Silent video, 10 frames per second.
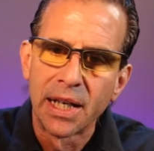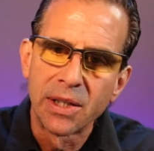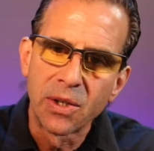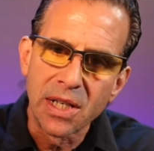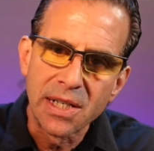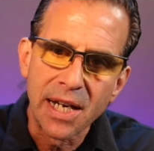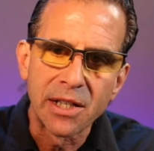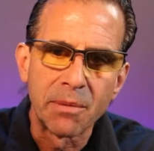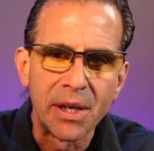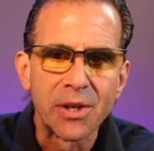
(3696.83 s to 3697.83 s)
those
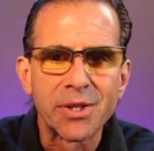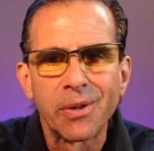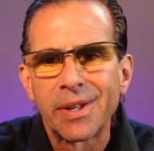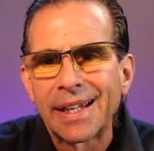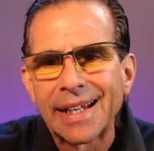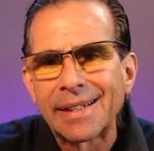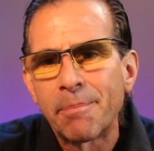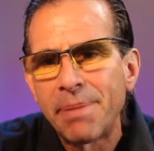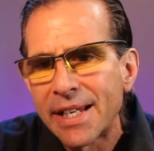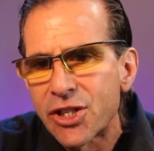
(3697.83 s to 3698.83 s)
essential aminos. So like the
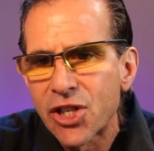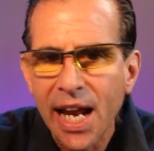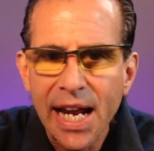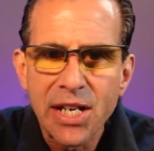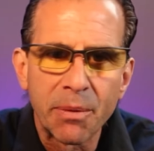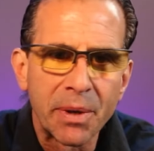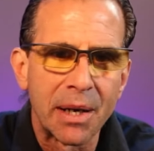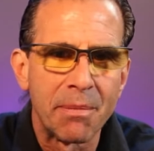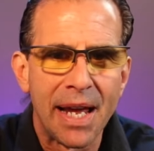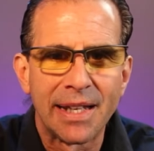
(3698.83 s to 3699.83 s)
big change I'm going
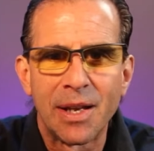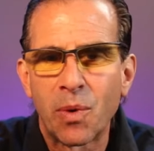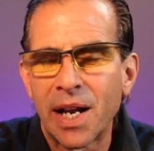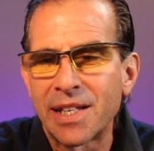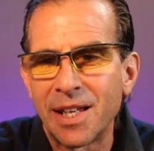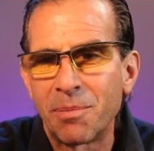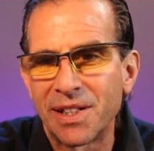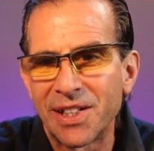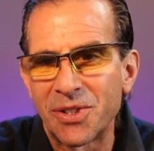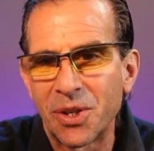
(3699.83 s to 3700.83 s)
to make than what I
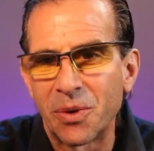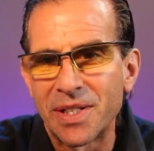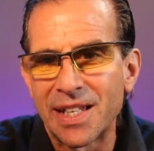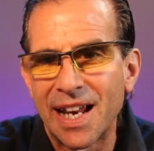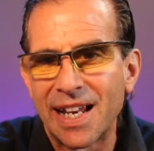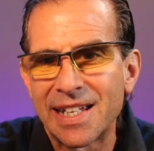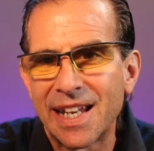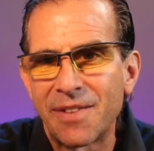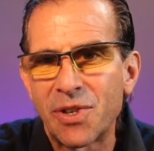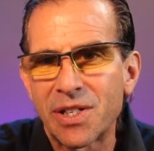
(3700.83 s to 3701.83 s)
typically do is that
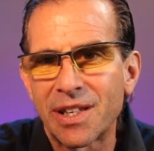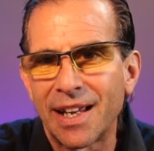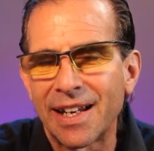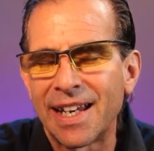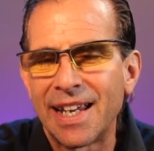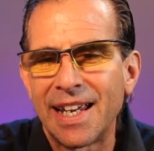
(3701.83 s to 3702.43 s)
instead of just like